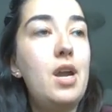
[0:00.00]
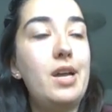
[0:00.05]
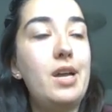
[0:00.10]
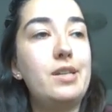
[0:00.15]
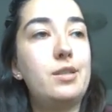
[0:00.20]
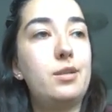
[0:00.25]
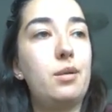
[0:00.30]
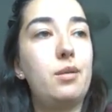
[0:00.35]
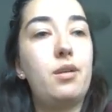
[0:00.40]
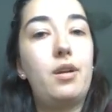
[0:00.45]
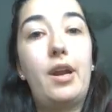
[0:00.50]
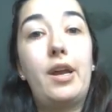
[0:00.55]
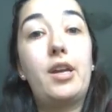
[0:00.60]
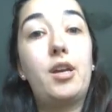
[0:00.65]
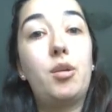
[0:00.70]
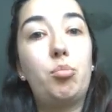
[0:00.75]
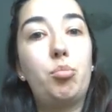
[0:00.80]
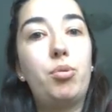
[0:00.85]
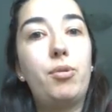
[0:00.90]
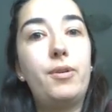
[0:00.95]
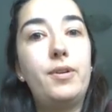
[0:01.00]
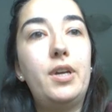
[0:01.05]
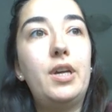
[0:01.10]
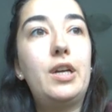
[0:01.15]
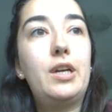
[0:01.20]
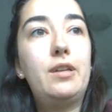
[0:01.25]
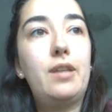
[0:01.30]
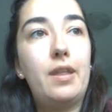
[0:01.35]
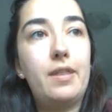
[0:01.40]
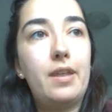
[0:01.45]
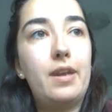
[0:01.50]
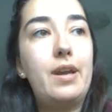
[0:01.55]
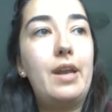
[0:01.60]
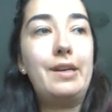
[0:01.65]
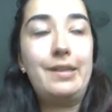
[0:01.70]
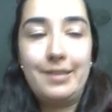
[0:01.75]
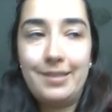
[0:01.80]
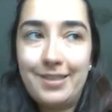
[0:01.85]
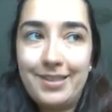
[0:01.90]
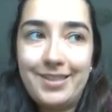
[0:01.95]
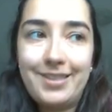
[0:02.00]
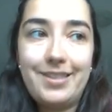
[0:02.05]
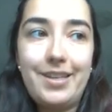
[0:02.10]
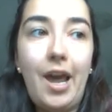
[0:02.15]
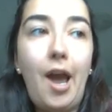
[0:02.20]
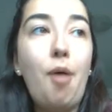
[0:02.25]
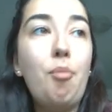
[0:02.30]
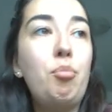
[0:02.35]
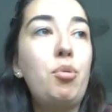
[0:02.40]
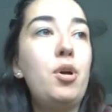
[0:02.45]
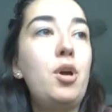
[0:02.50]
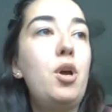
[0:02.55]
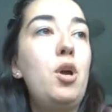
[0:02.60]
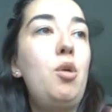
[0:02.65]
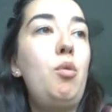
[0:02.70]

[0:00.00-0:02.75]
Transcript: And so then I can predict that the next step